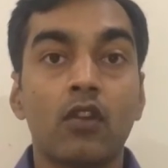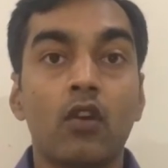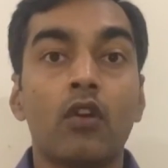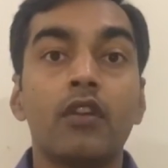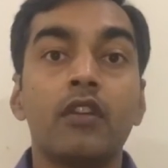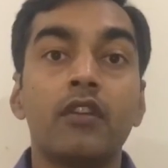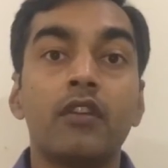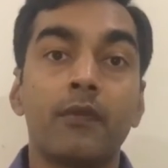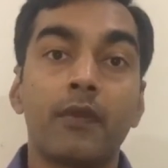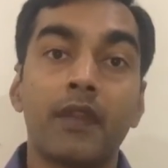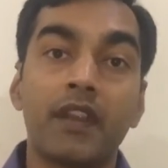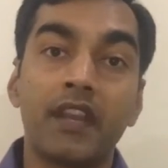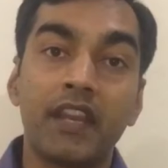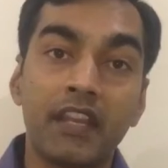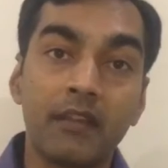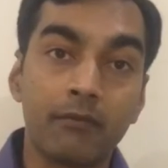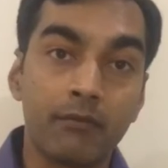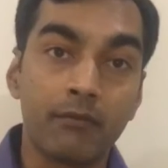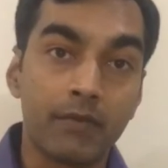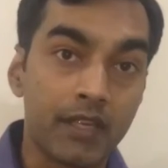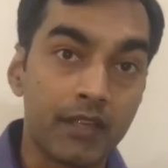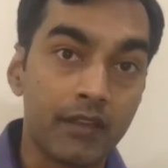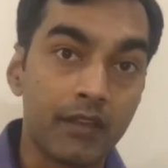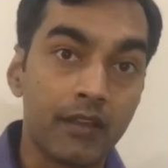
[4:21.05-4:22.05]
on training
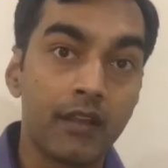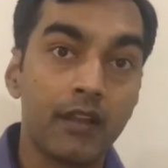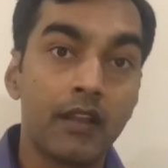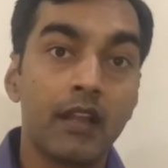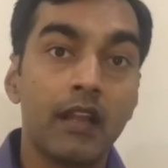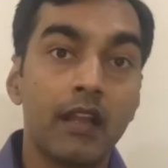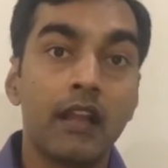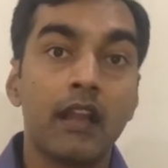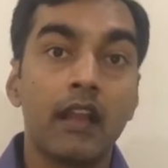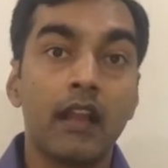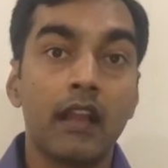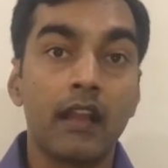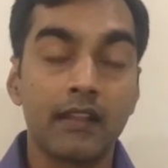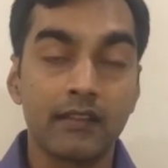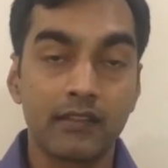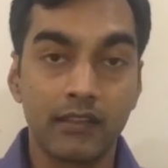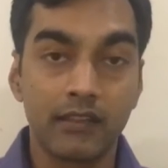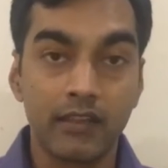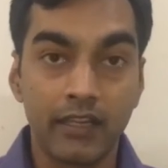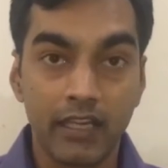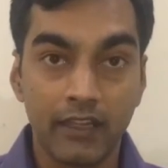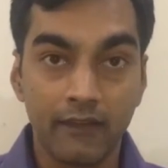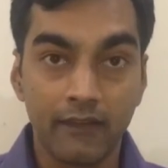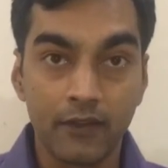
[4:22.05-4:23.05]
me as an
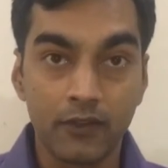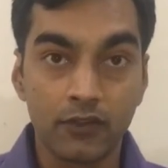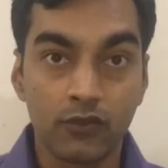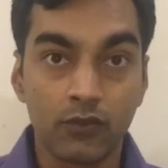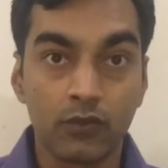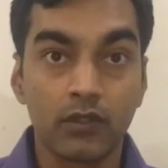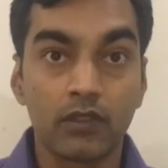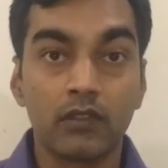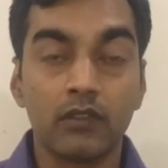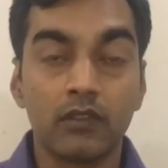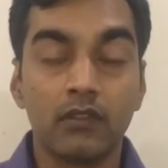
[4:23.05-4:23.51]
individual.